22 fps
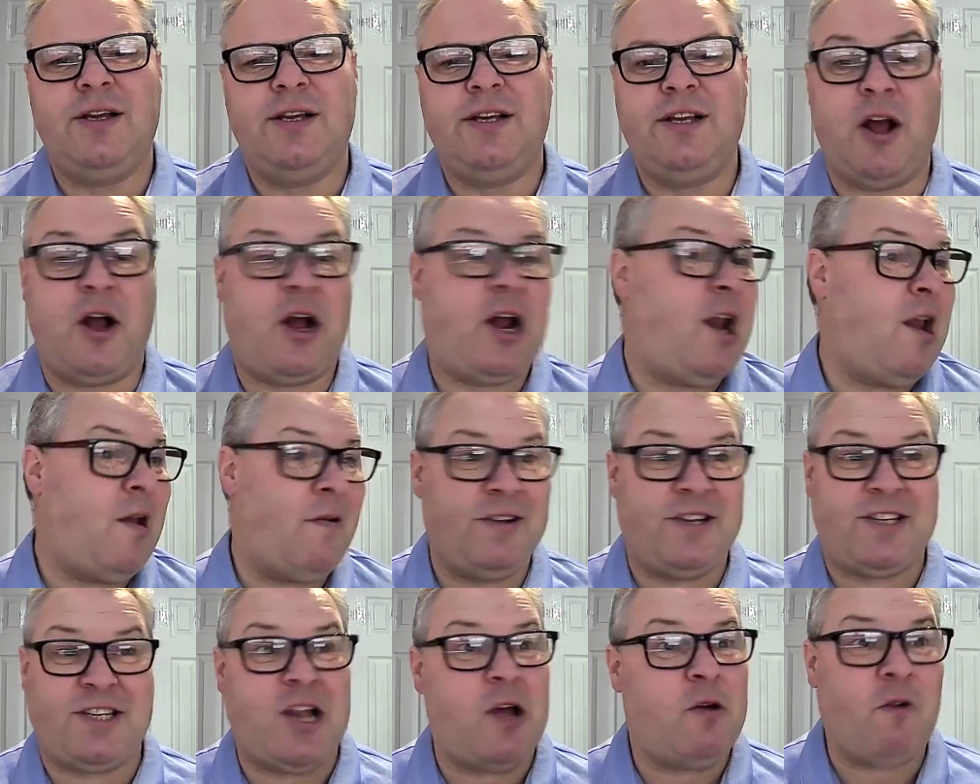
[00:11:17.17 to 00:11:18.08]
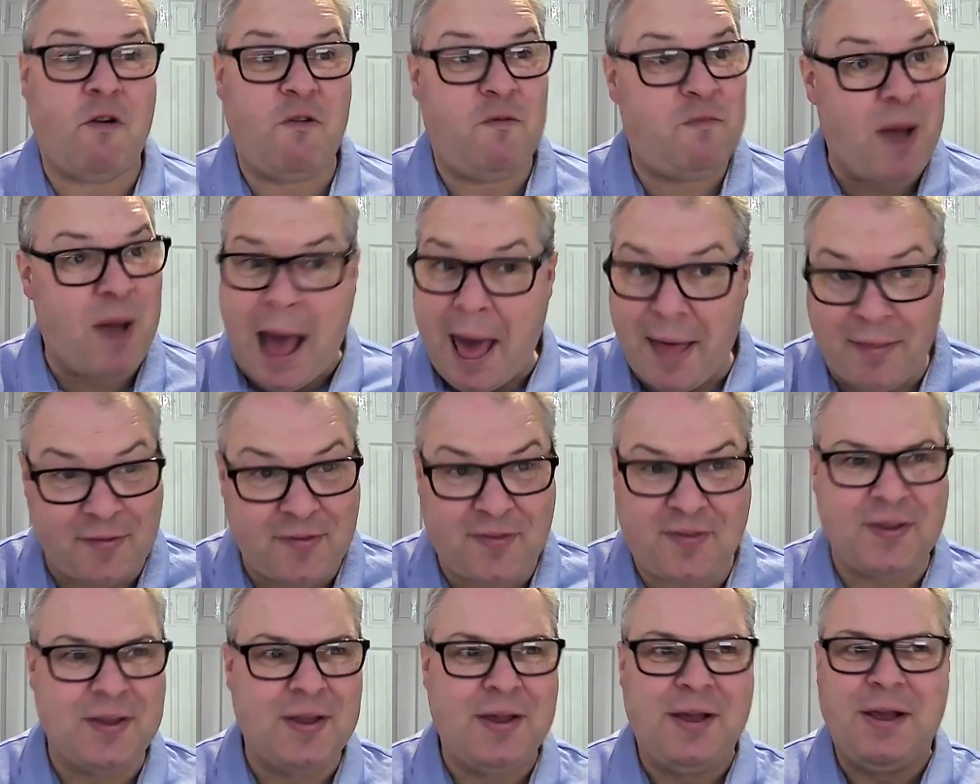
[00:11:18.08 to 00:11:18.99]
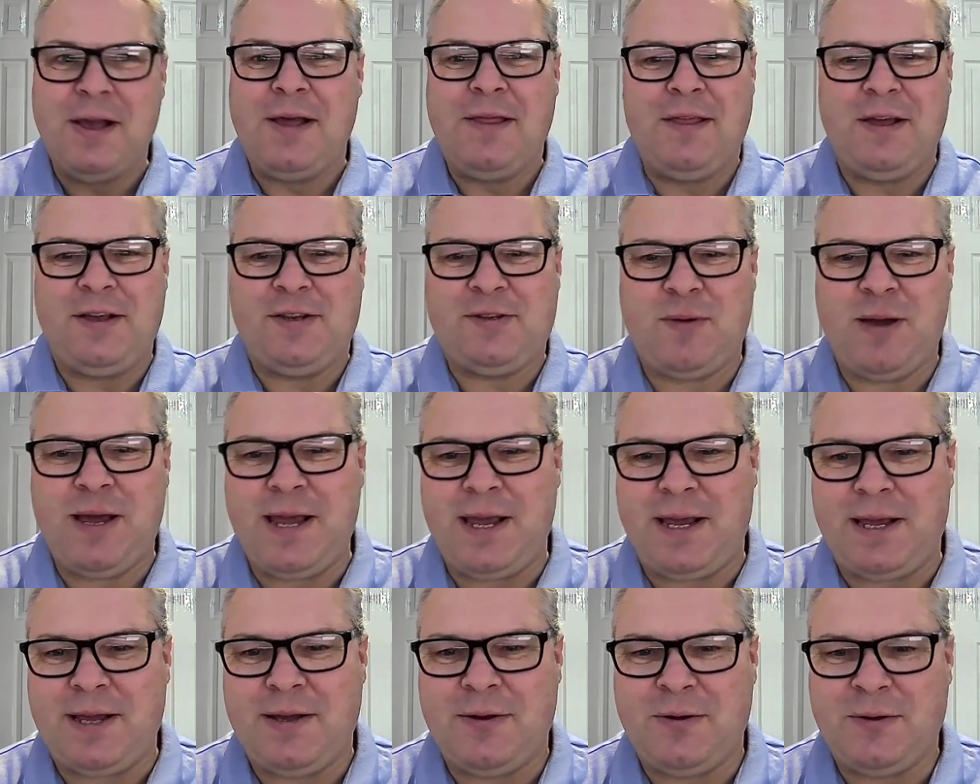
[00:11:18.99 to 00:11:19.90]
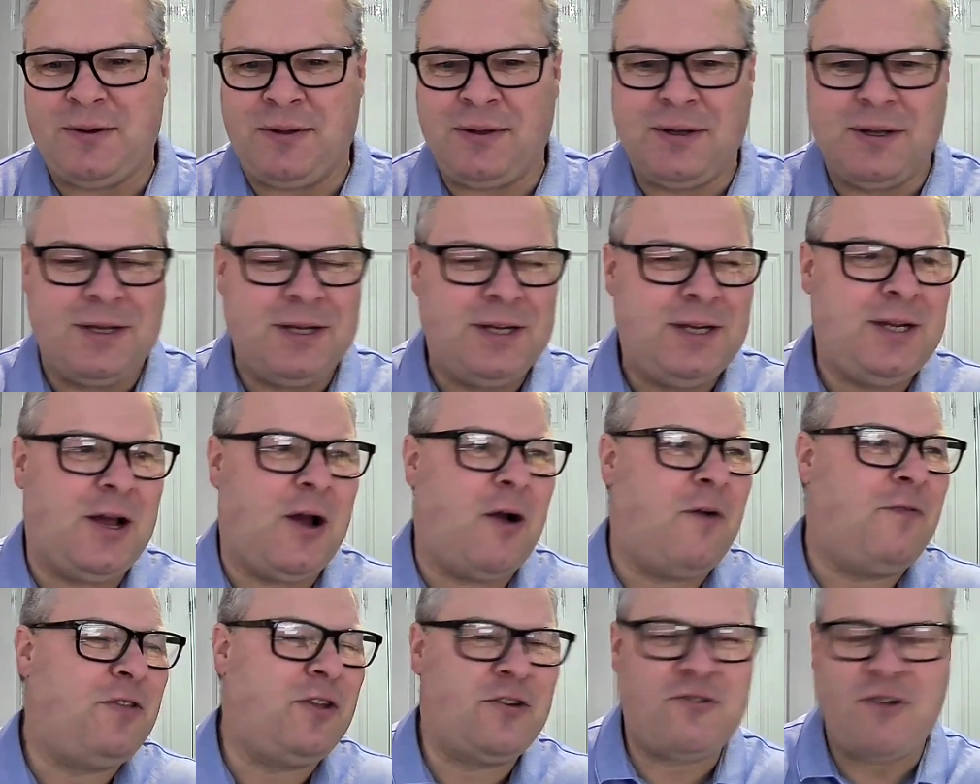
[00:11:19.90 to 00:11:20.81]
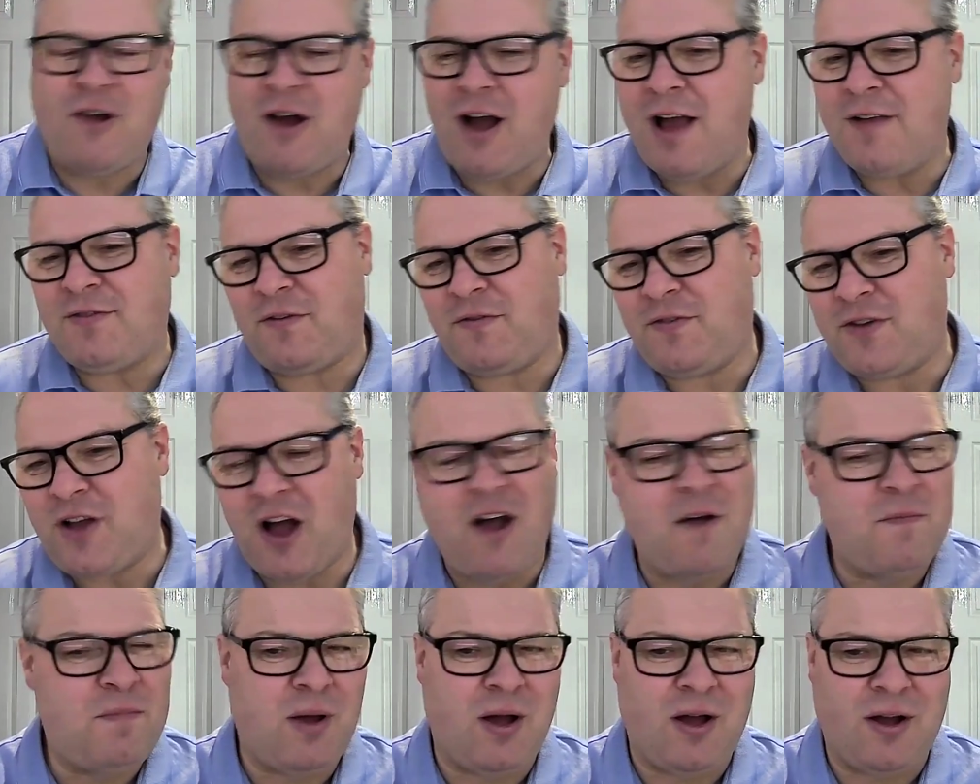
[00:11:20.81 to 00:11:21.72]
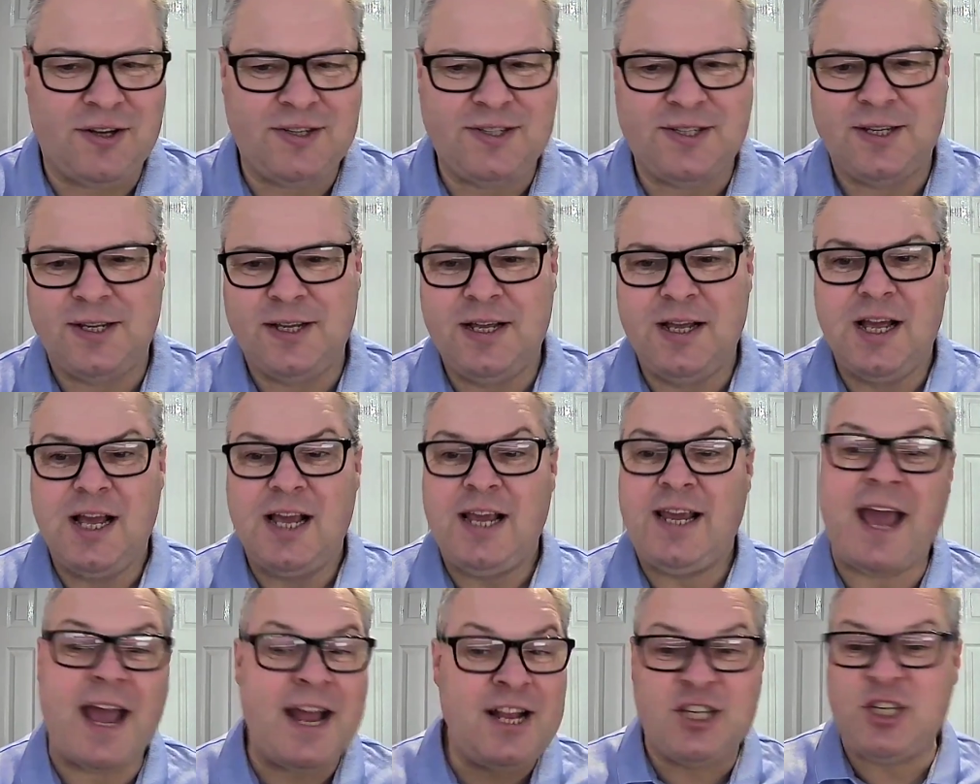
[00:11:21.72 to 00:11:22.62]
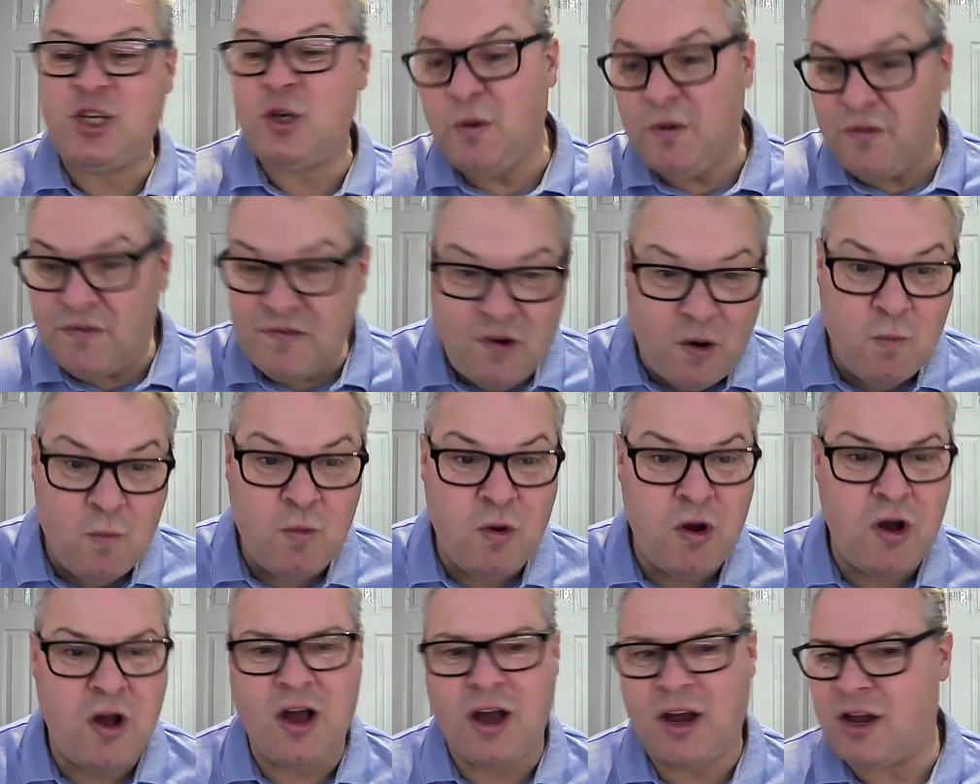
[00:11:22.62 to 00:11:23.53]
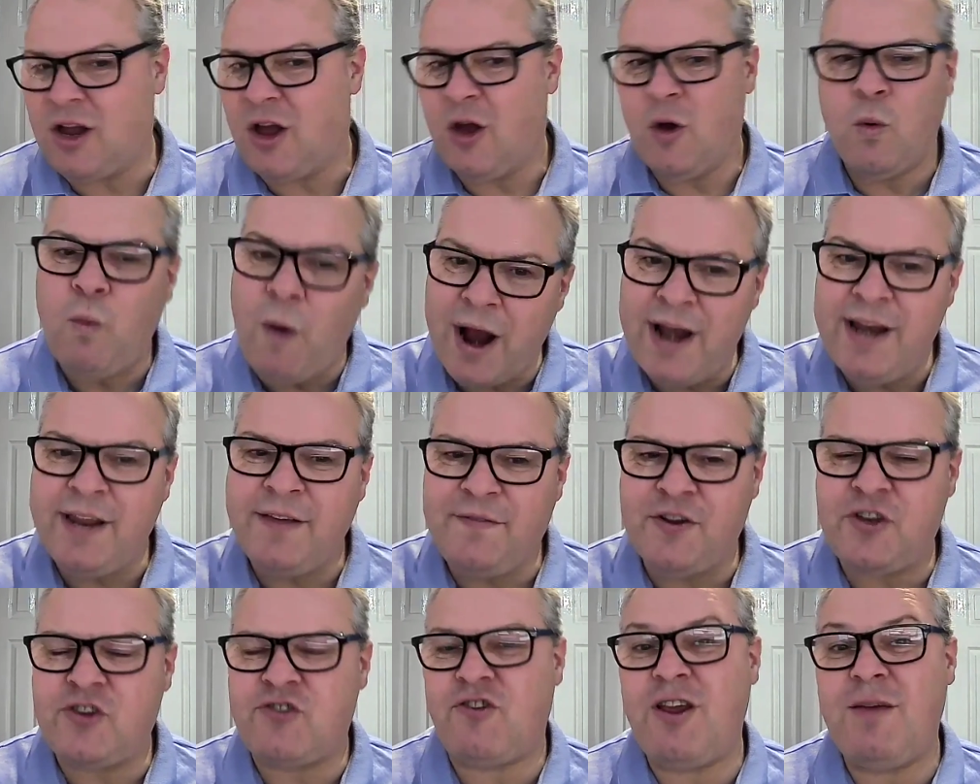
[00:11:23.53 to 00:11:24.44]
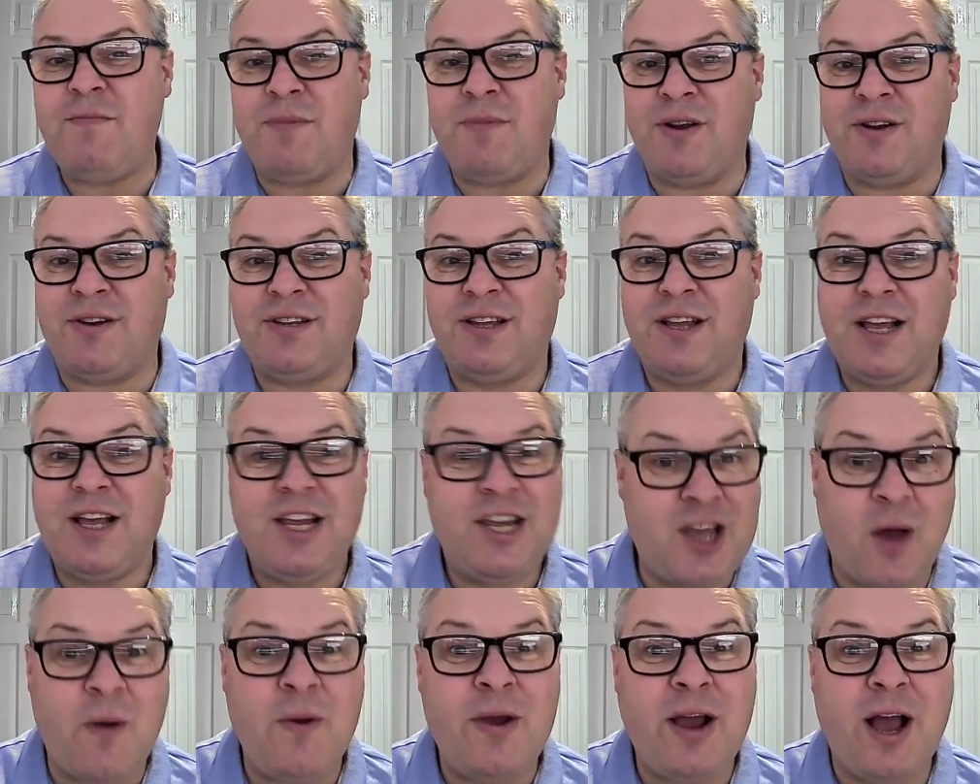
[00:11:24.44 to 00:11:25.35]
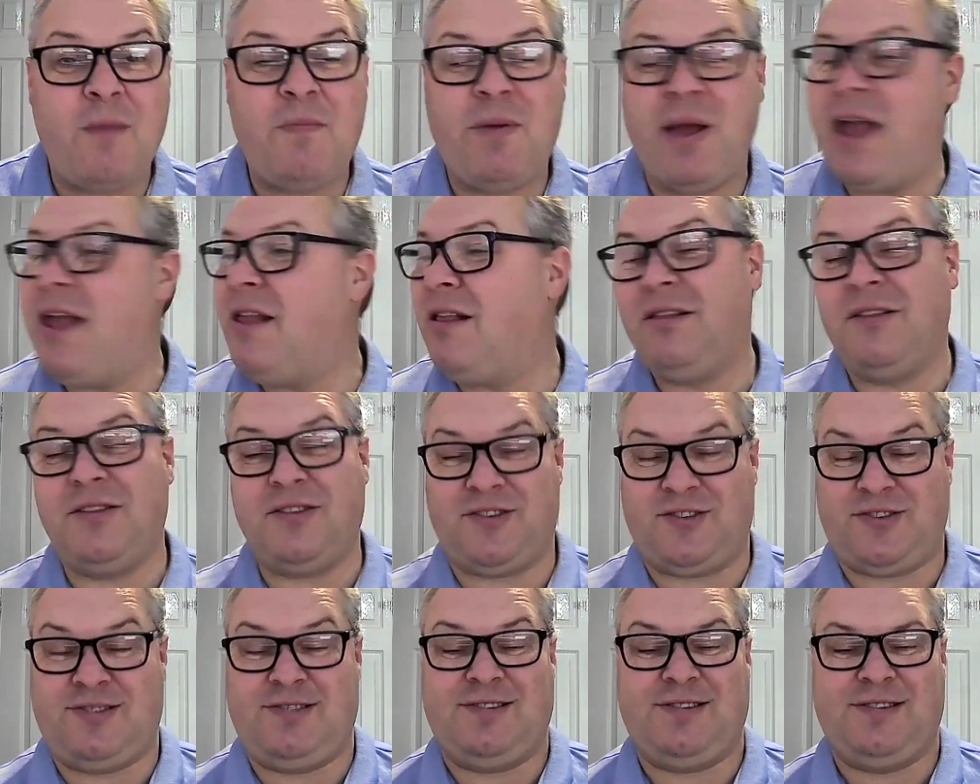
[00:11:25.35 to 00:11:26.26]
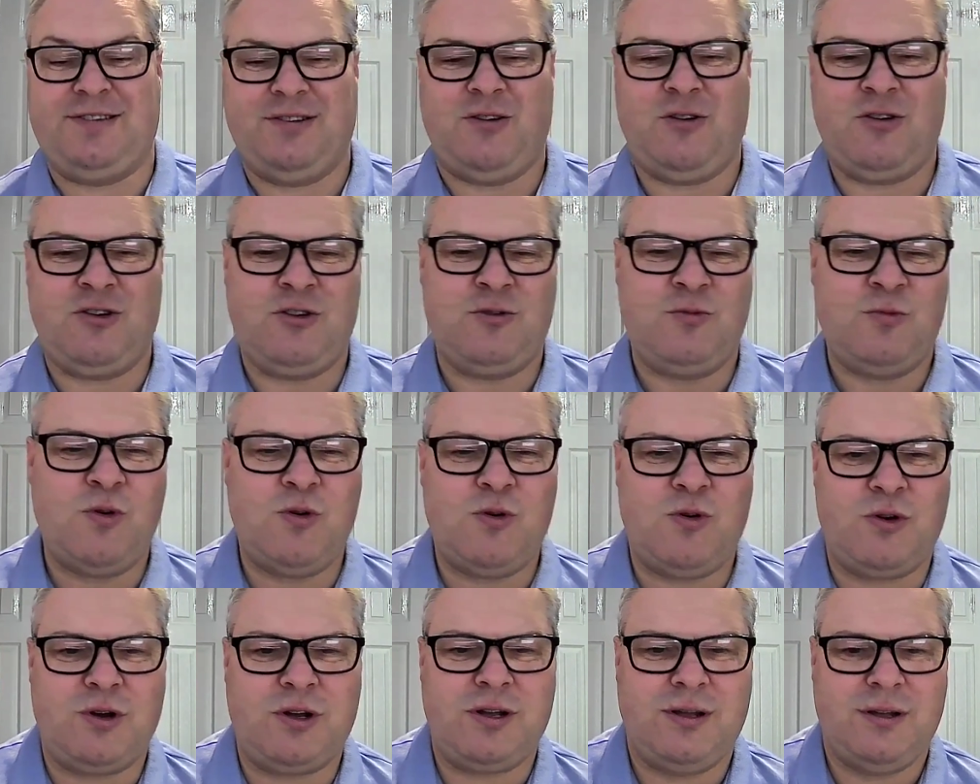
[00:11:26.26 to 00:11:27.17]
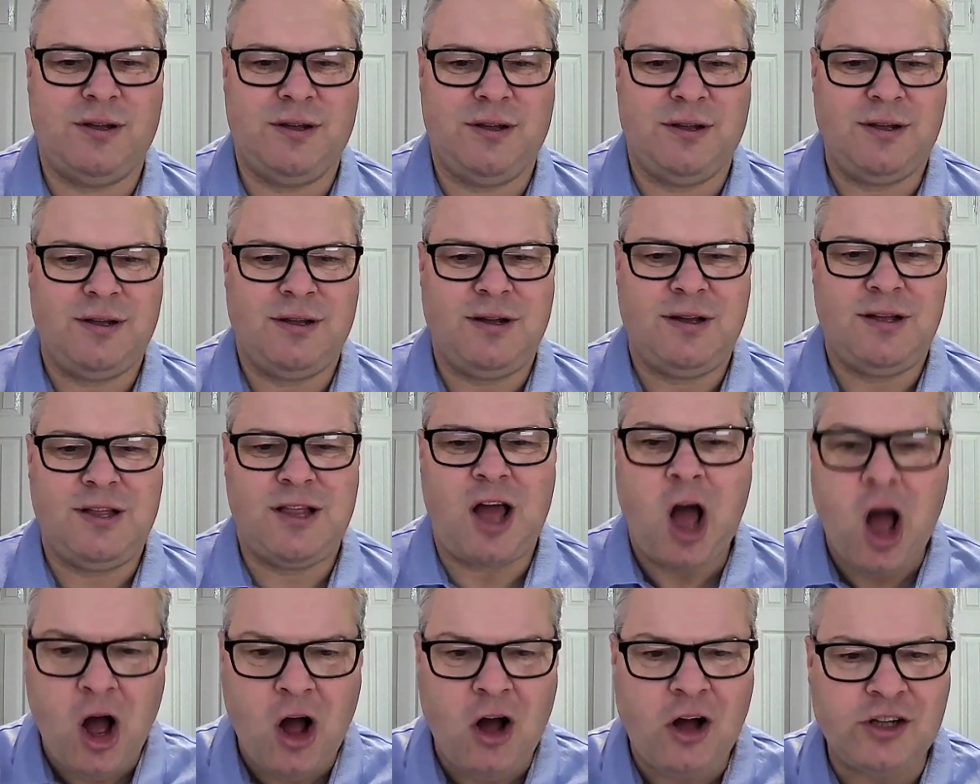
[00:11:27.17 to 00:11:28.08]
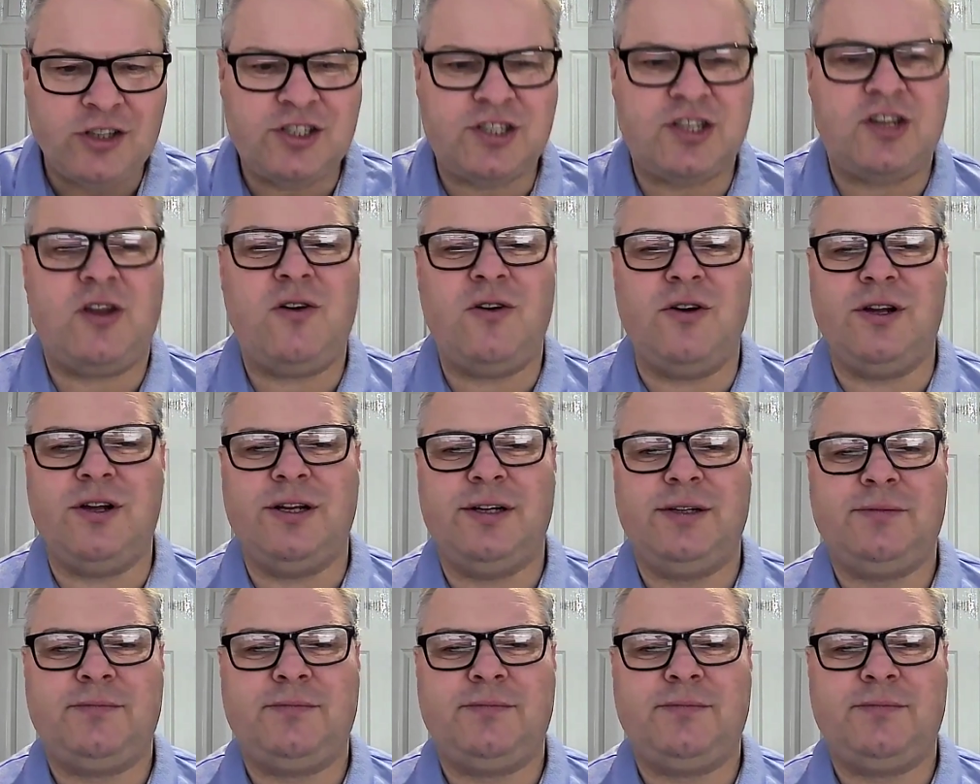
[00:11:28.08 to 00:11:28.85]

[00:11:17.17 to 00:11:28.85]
You know, clearing snow off paths this week, you know, off the drives, off car parks, getting to and from work, waiting for treatment, going up hills on a walk. A hard slog.